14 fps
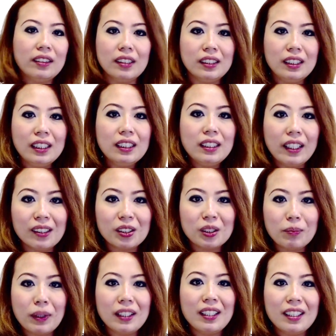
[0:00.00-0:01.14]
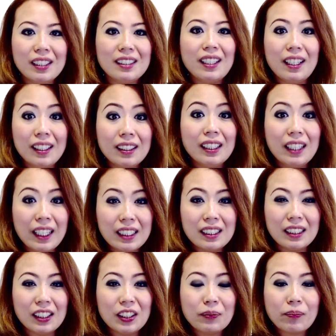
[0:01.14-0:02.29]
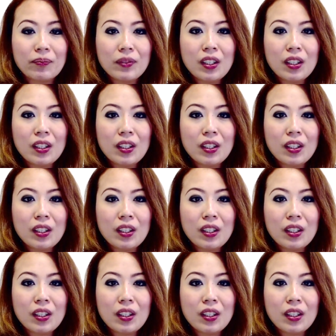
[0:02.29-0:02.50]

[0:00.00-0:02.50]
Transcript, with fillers: in the details, but it is in the lesson.